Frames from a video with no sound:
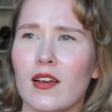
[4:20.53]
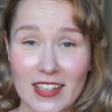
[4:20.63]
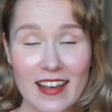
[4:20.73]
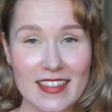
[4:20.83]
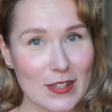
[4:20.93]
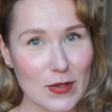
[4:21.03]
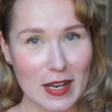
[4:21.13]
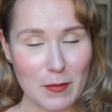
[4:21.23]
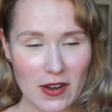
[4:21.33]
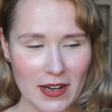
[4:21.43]
So yeah, that's what
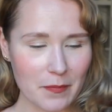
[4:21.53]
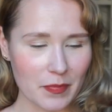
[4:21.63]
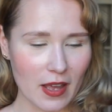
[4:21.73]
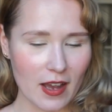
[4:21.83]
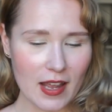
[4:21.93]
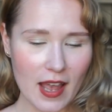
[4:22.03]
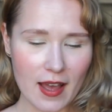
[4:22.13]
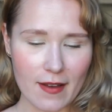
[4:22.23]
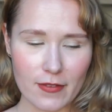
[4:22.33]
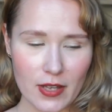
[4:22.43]
I'm wearing. I
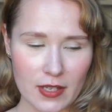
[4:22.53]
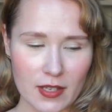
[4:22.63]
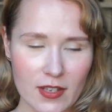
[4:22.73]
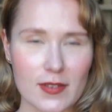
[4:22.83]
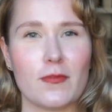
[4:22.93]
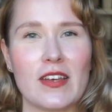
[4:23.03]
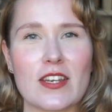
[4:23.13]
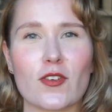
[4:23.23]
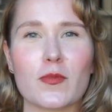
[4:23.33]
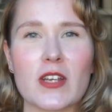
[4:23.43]
have some
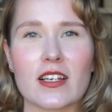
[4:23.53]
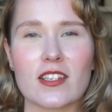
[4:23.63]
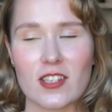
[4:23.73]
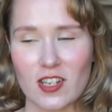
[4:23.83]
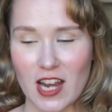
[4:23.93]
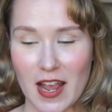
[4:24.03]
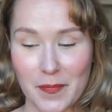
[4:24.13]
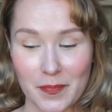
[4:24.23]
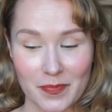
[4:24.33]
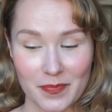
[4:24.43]
finished objects to share.